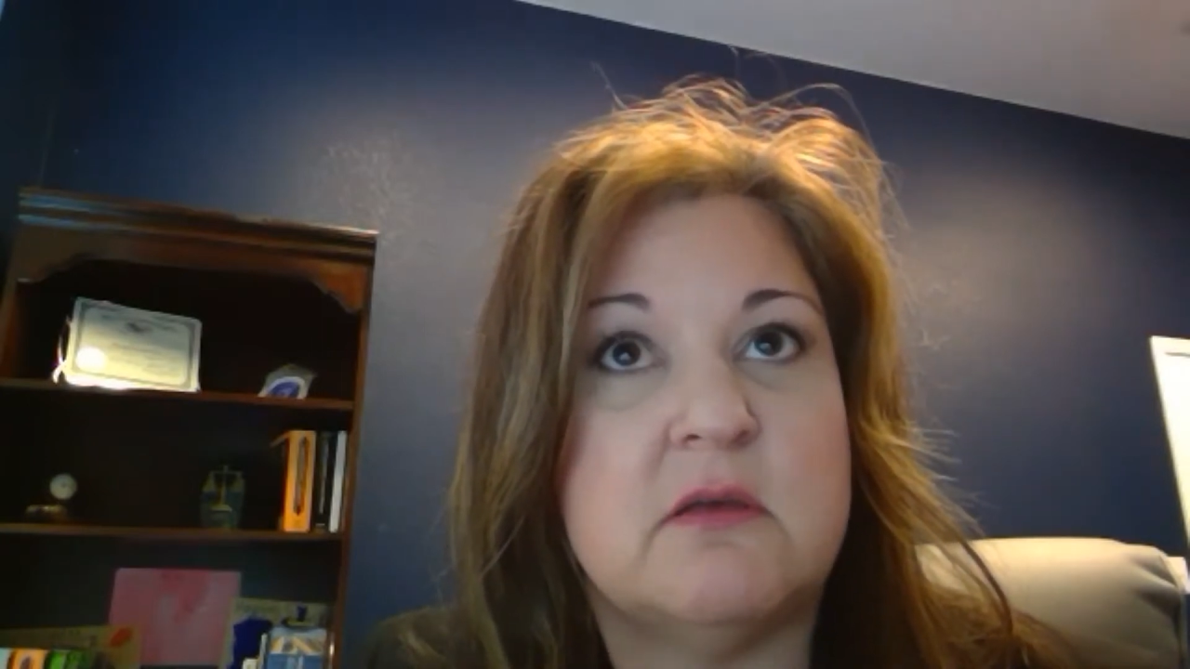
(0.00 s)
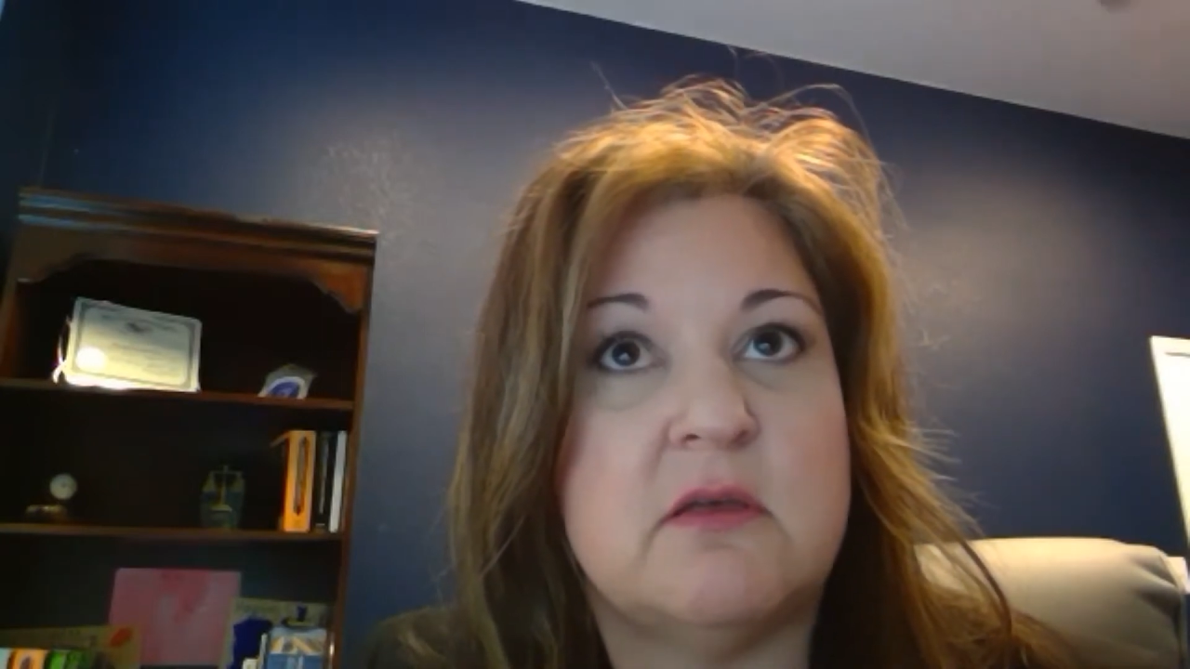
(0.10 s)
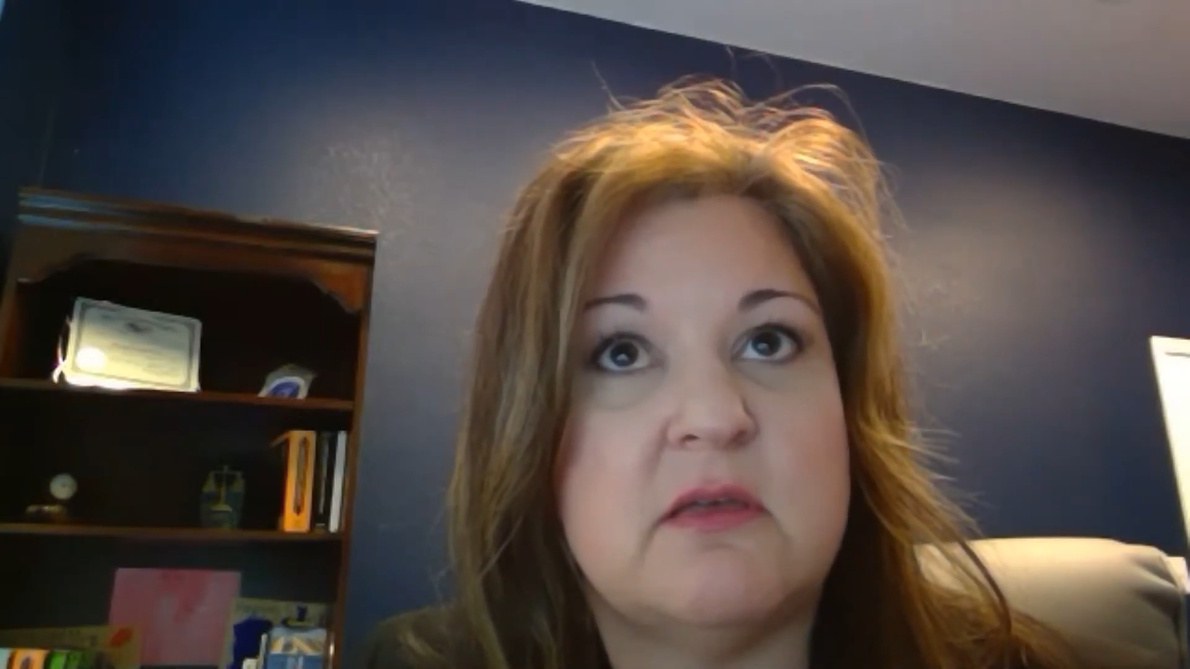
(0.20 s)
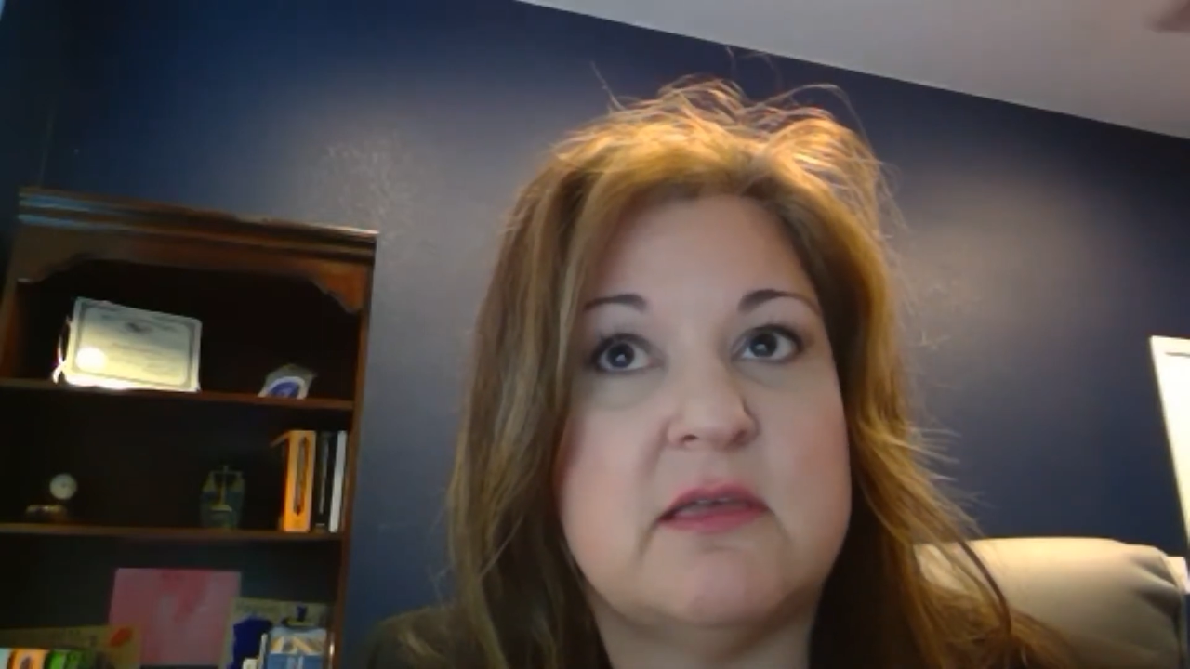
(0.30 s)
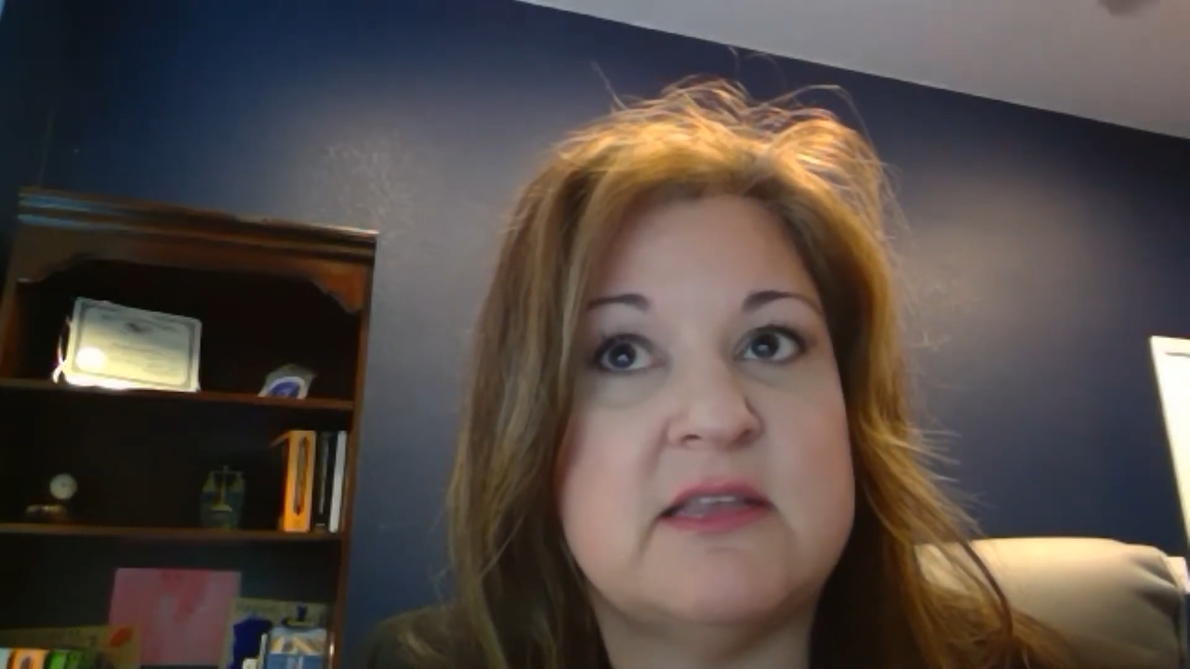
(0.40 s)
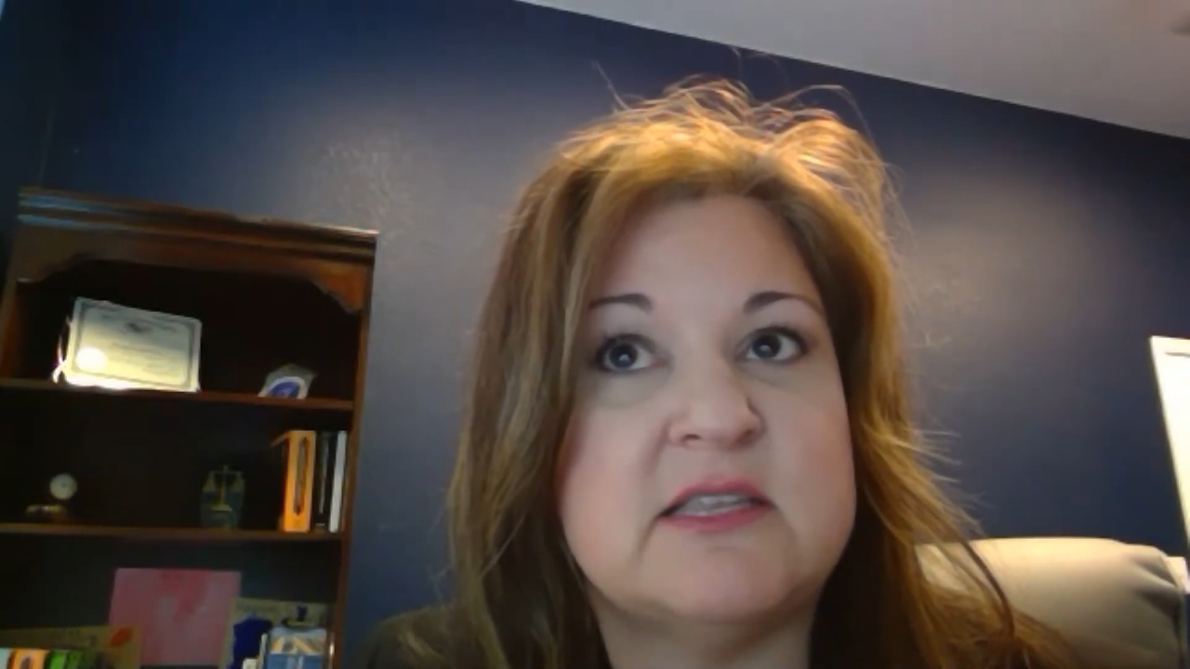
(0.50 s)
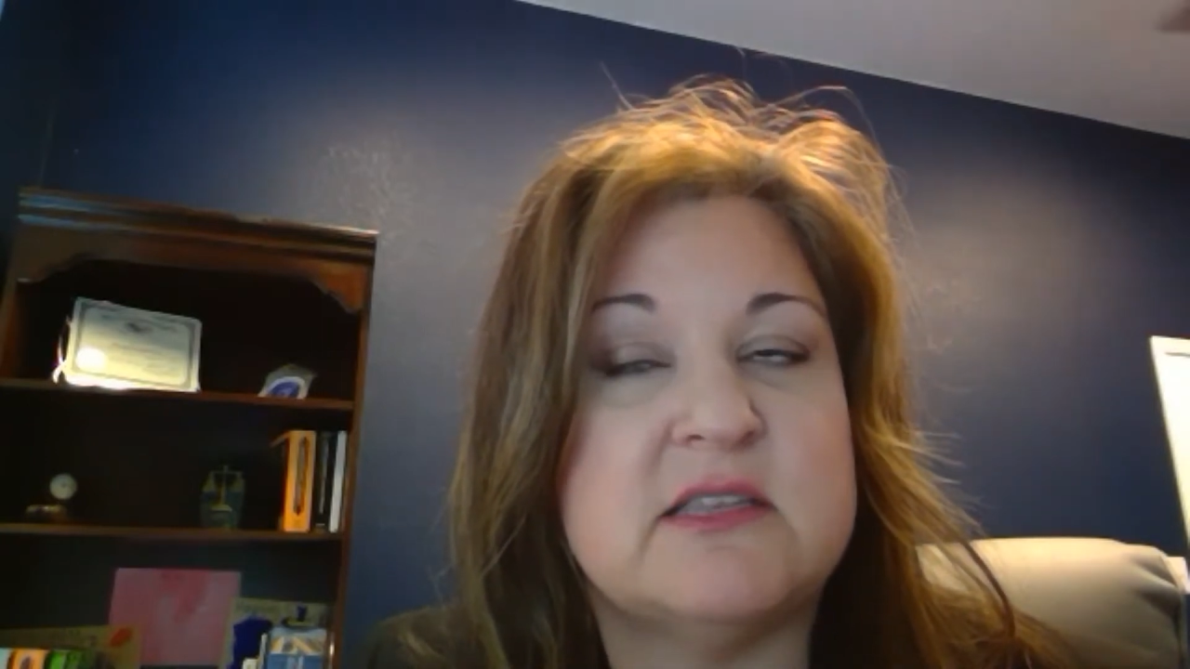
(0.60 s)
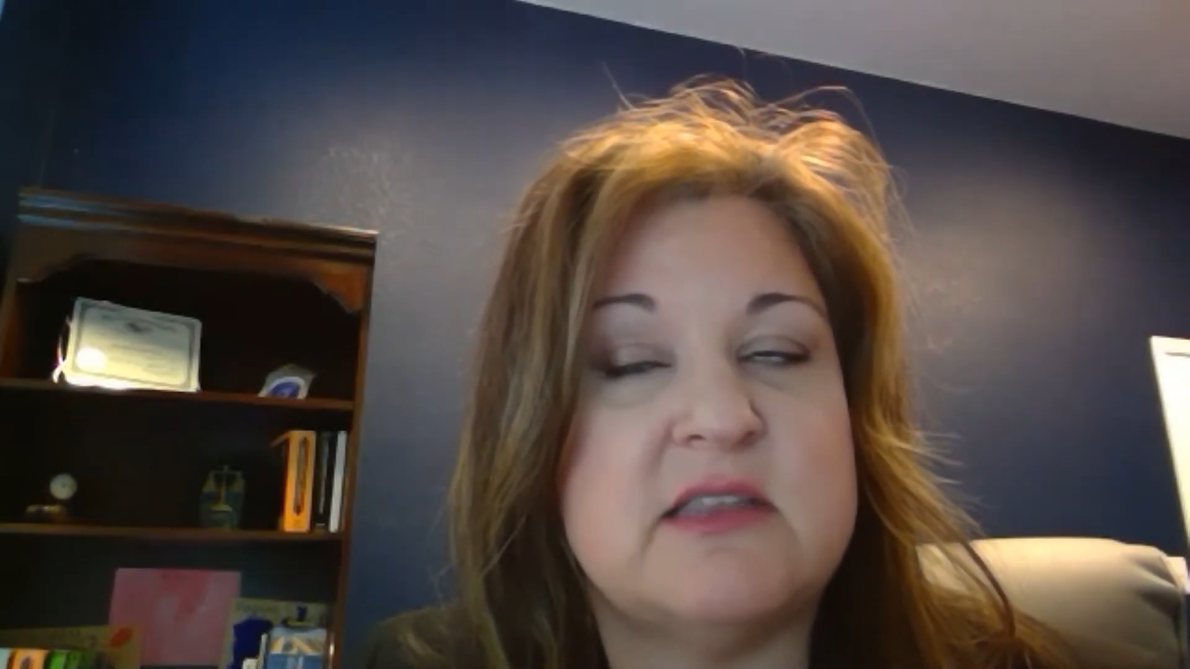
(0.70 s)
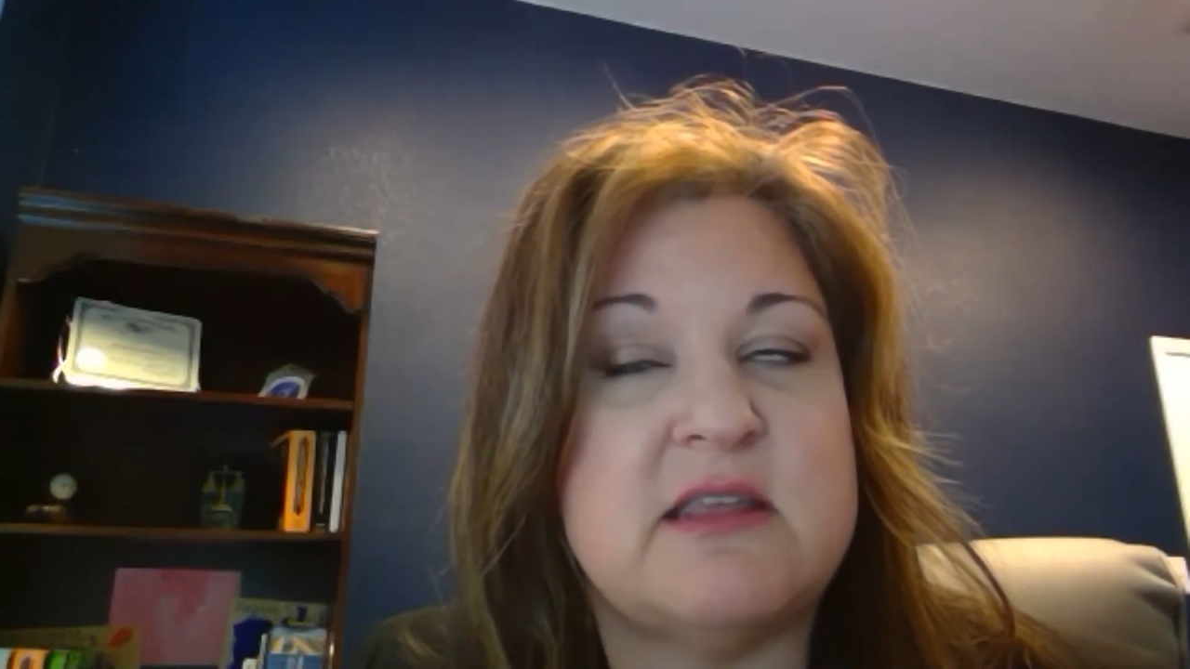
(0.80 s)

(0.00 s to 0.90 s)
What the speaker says: it